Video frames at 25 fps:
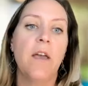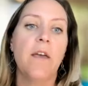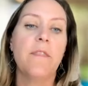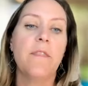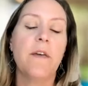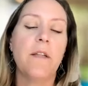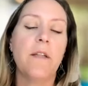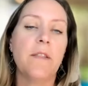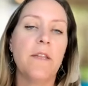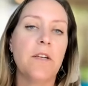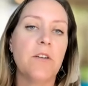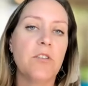
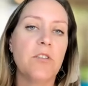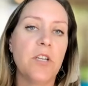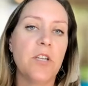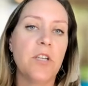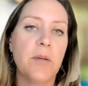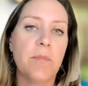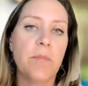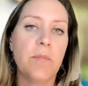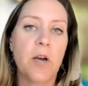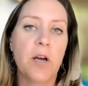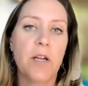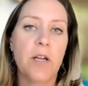Thought
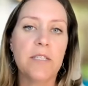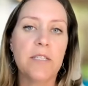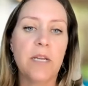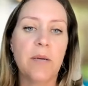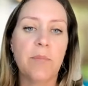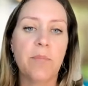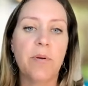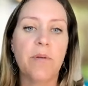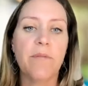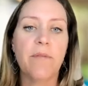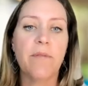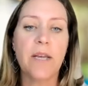leadership
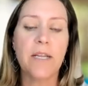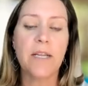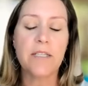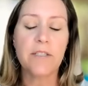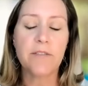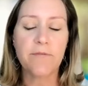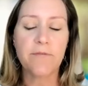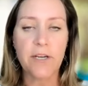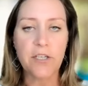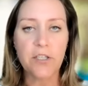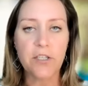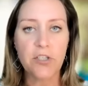content
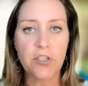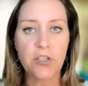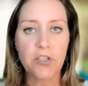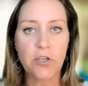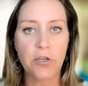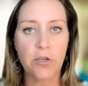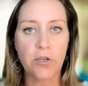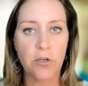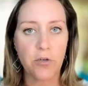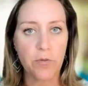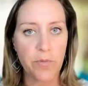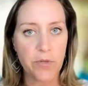provides fresh
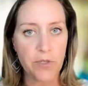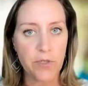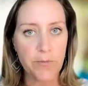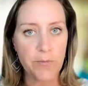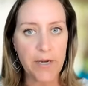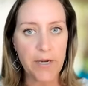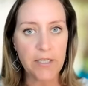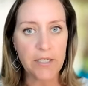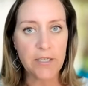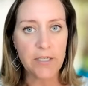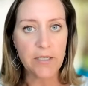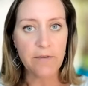new
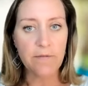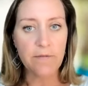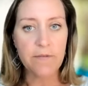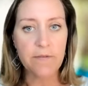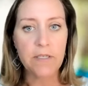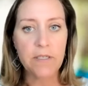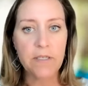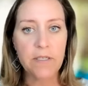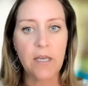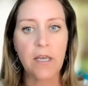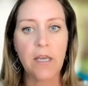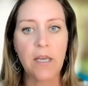
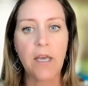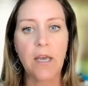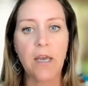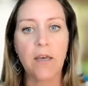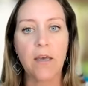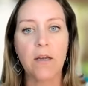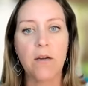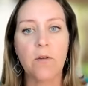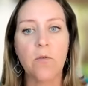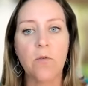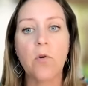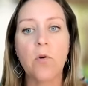perspectives
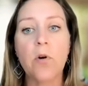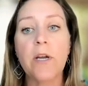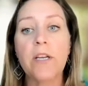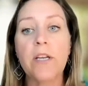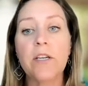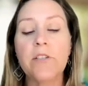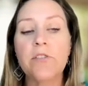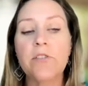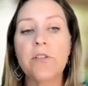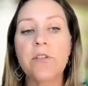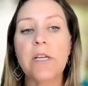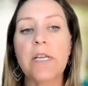or
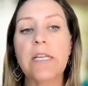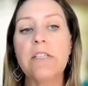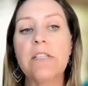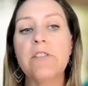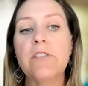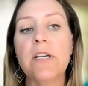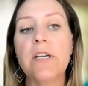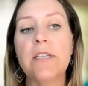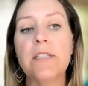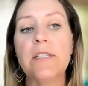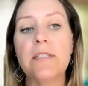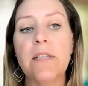industry
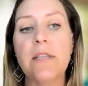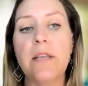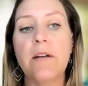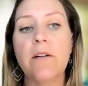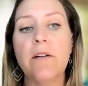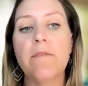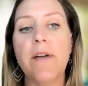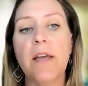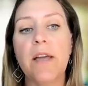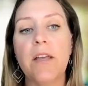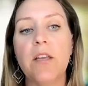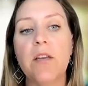insights that
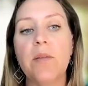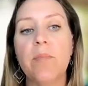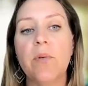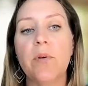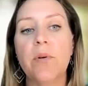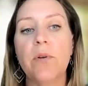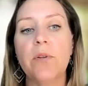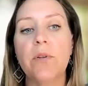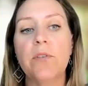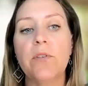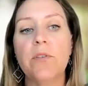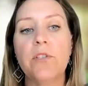are
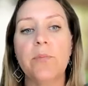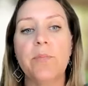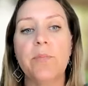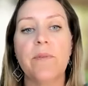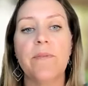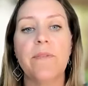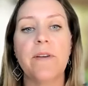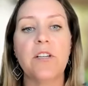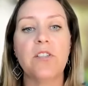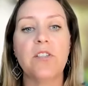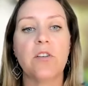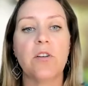valuable to
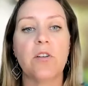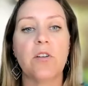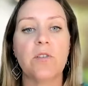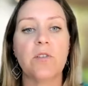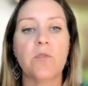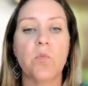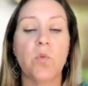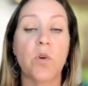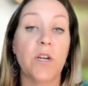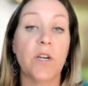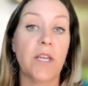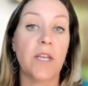
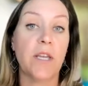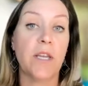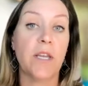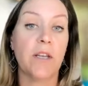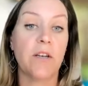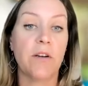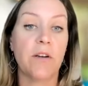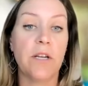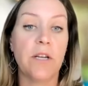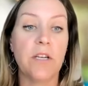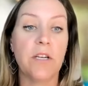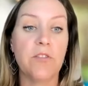professionals working
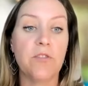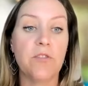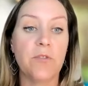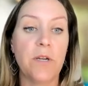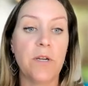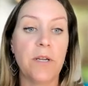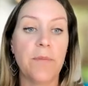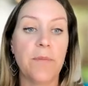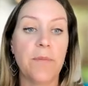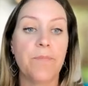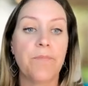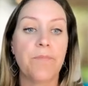in your
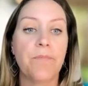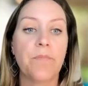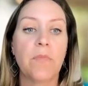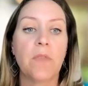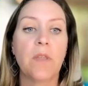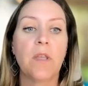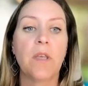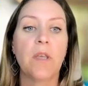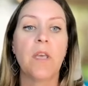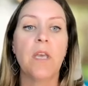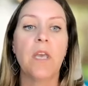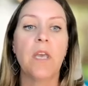industry.
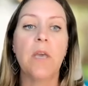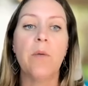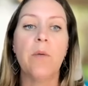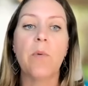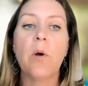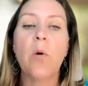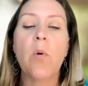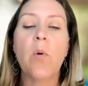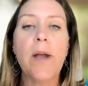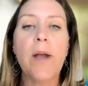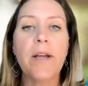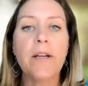It
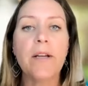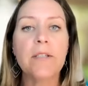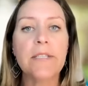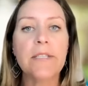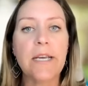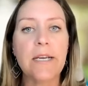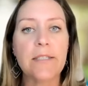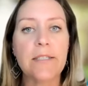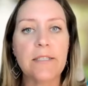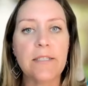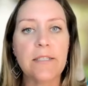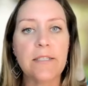requires
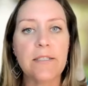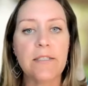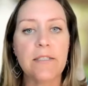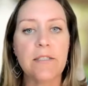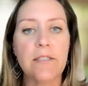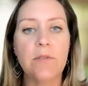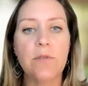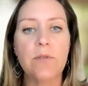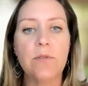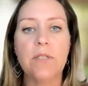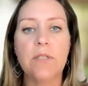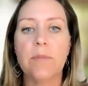access
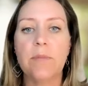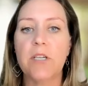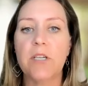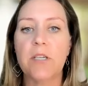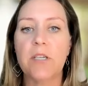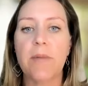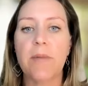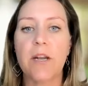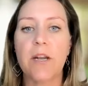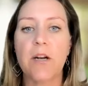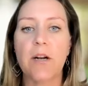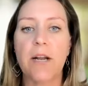to
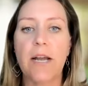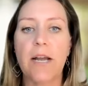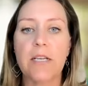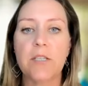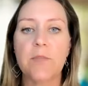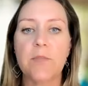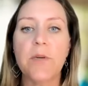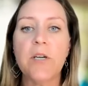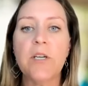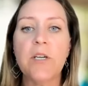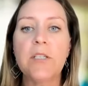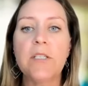subject matter
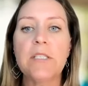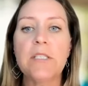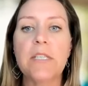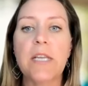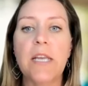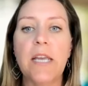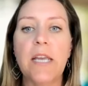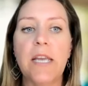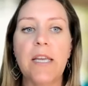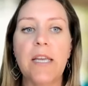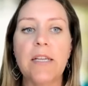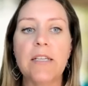experts
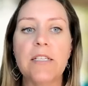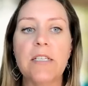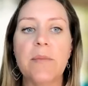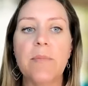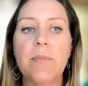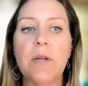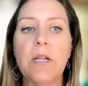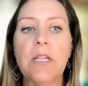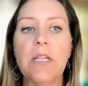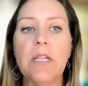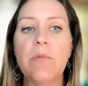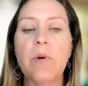and
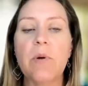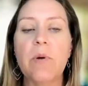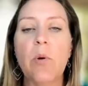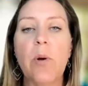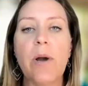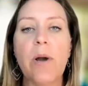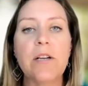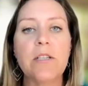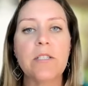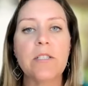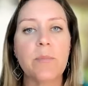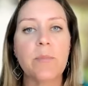typically
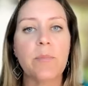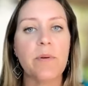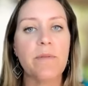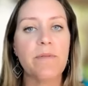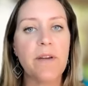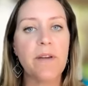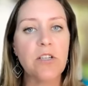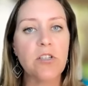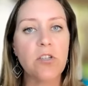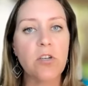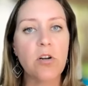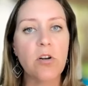requires a
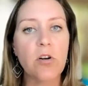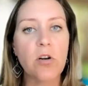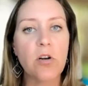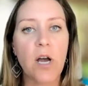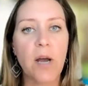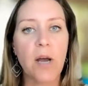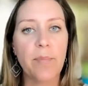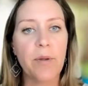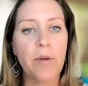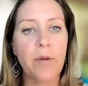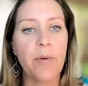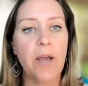professional
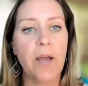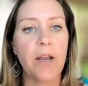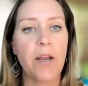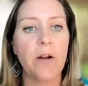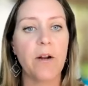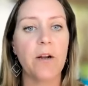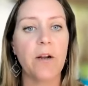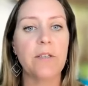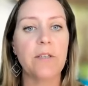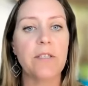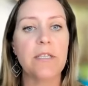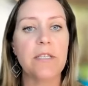
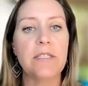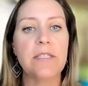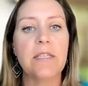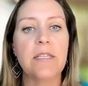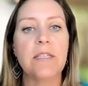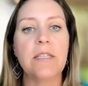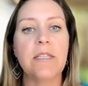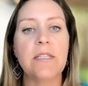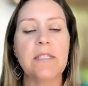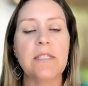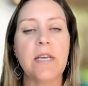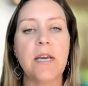copywriter to
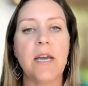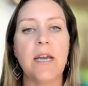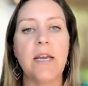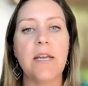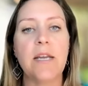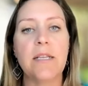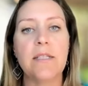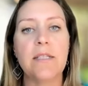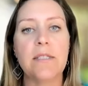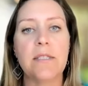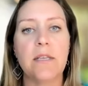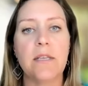
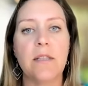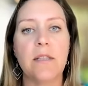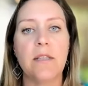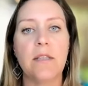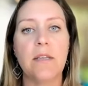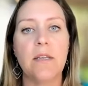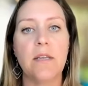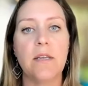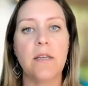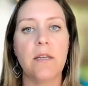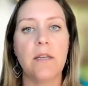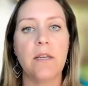synthesize
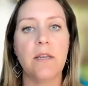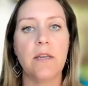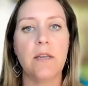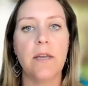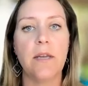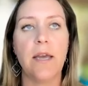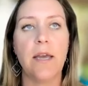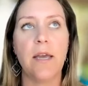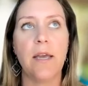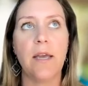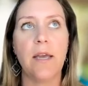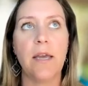
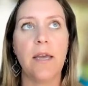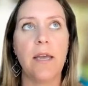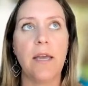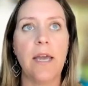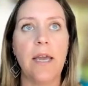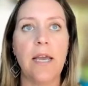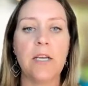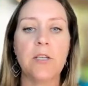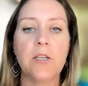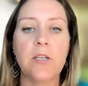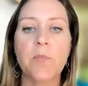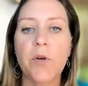the
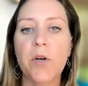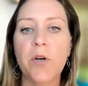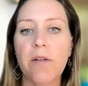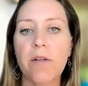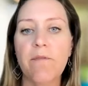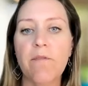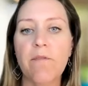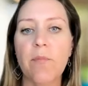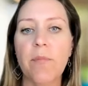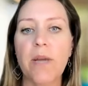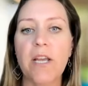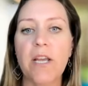expert
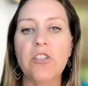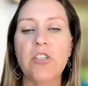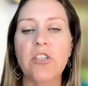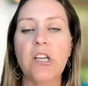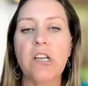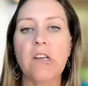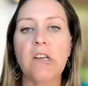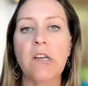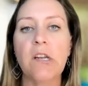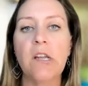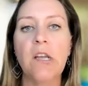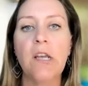
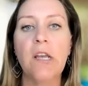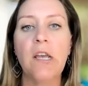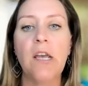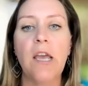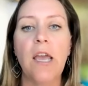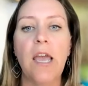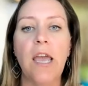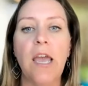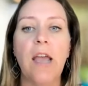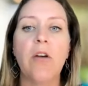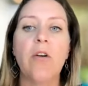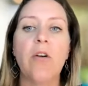information
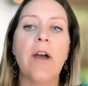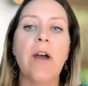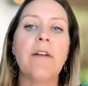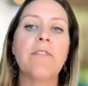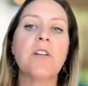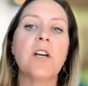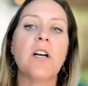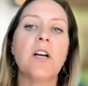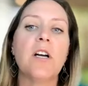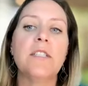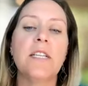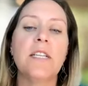and
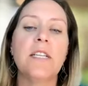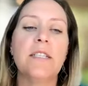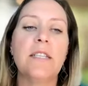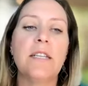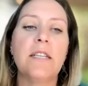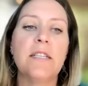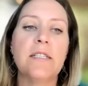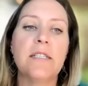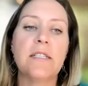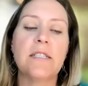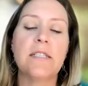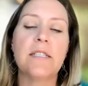craft content
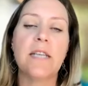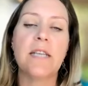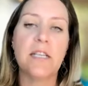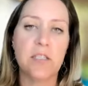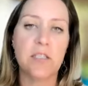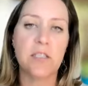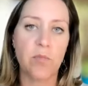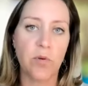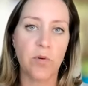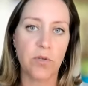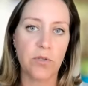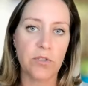that is
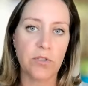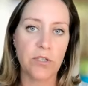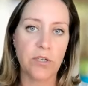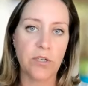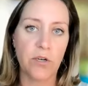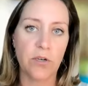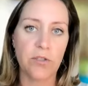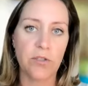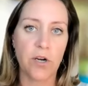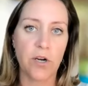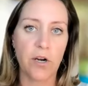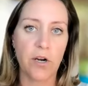accessible to
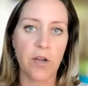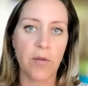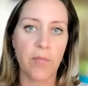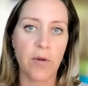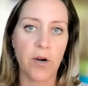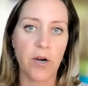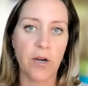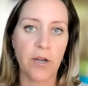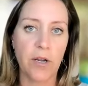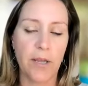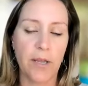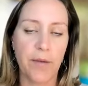your target
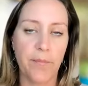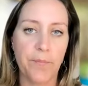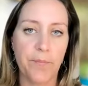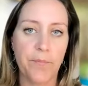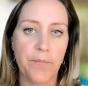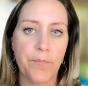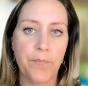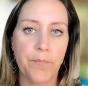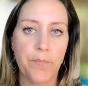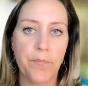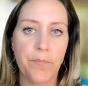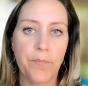market.
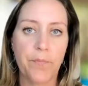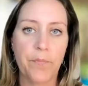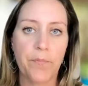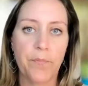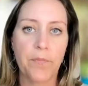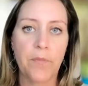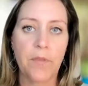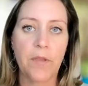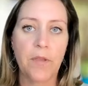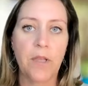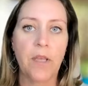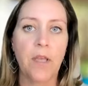
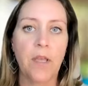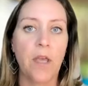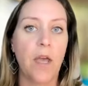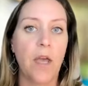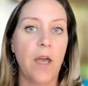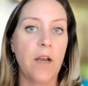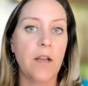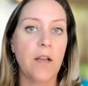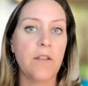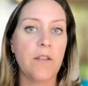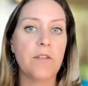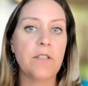
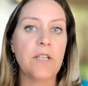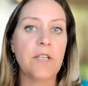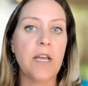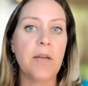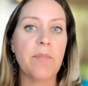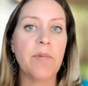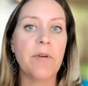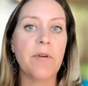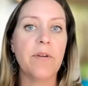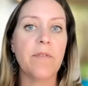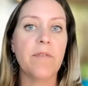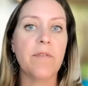Another
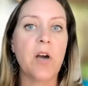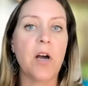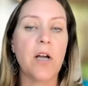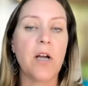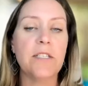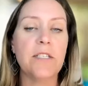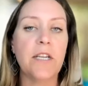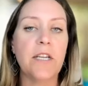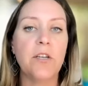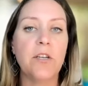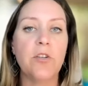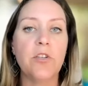type of
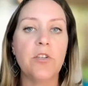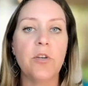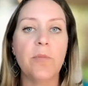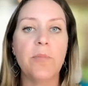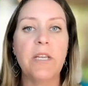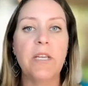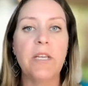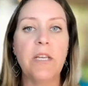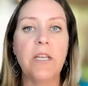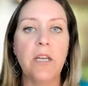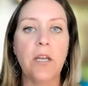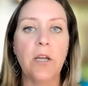content you should
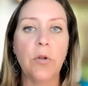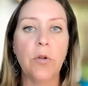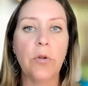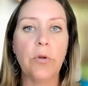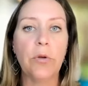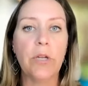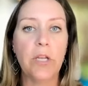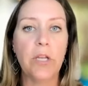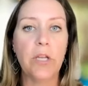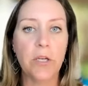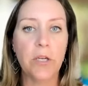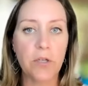be
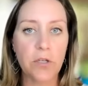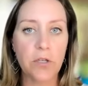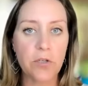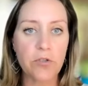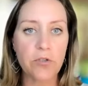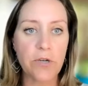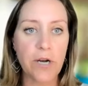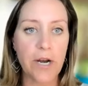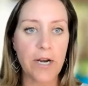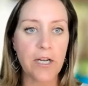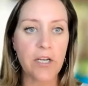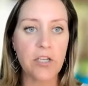including in your
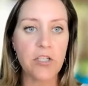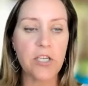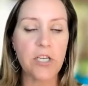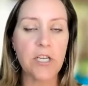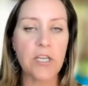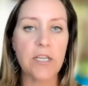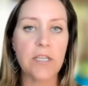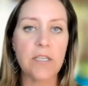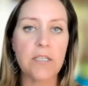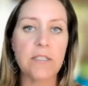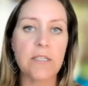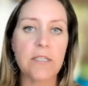
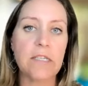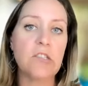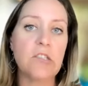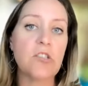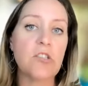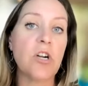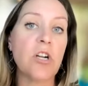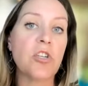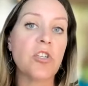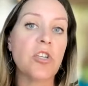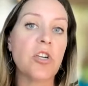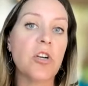strategy is
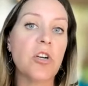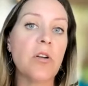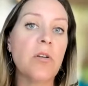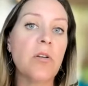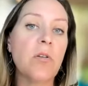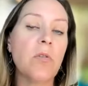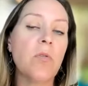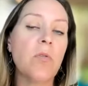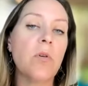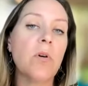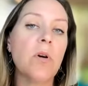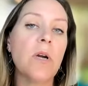
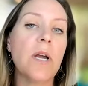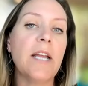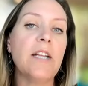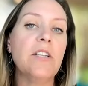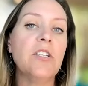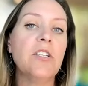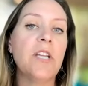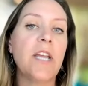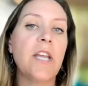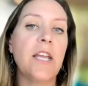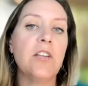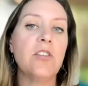instructional or
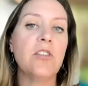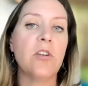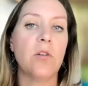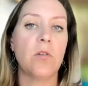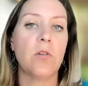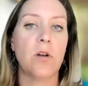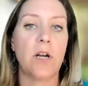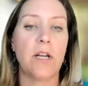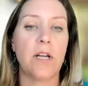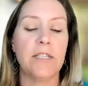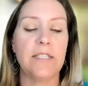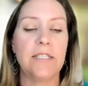
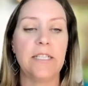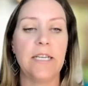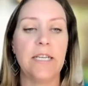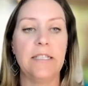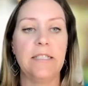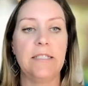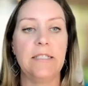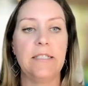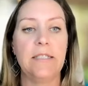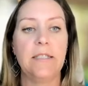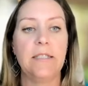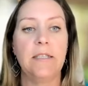educational
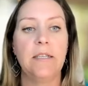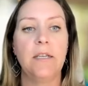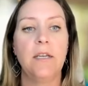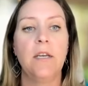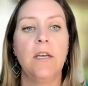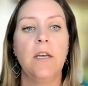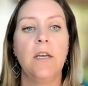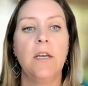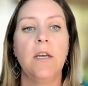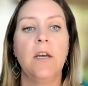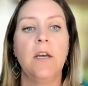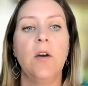content.
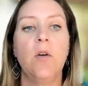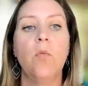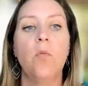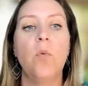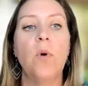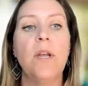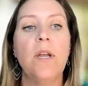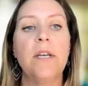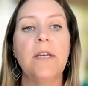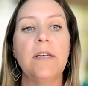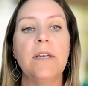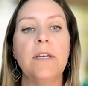
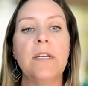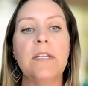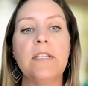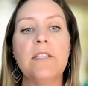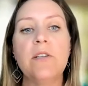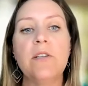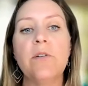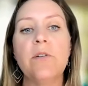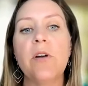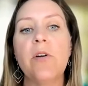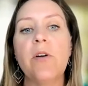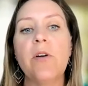When
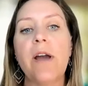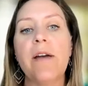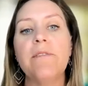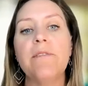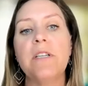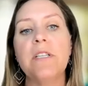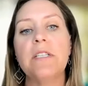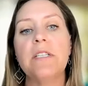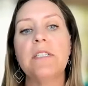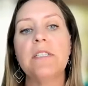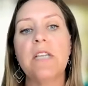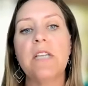considering
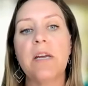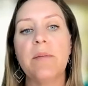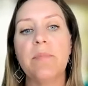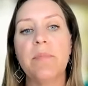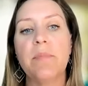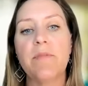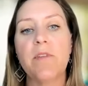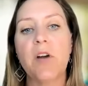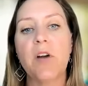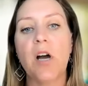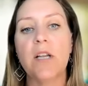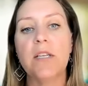crafting this type
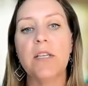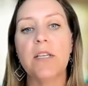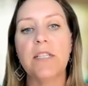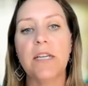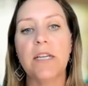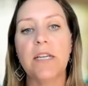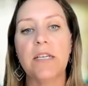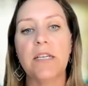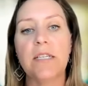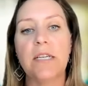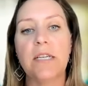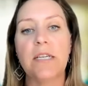of
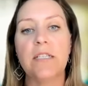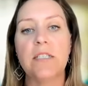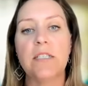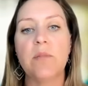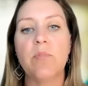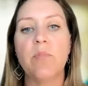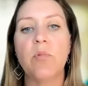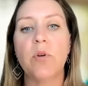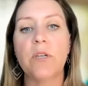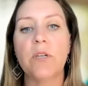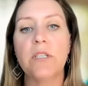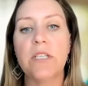content, it's
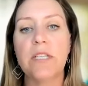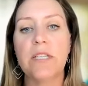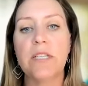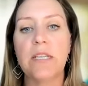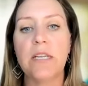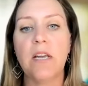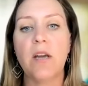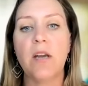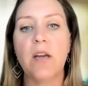important to think